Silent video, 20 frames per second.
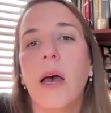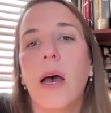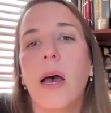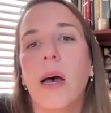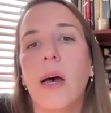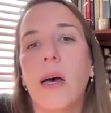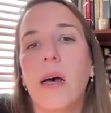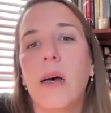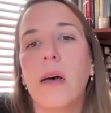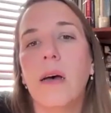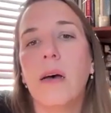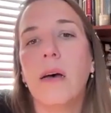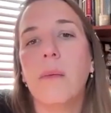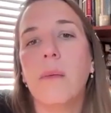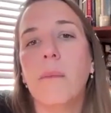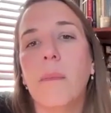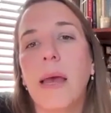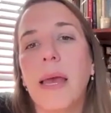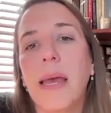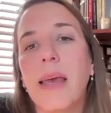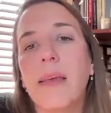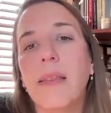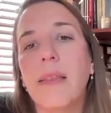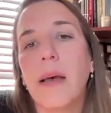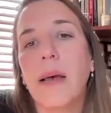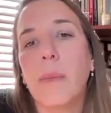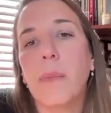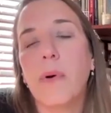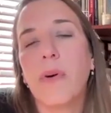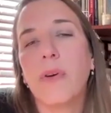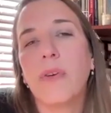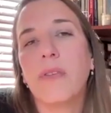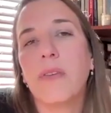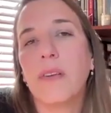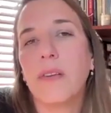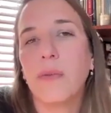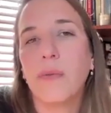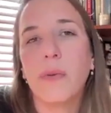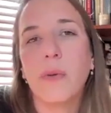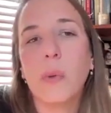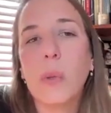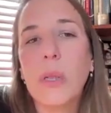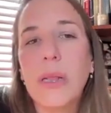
making that process feel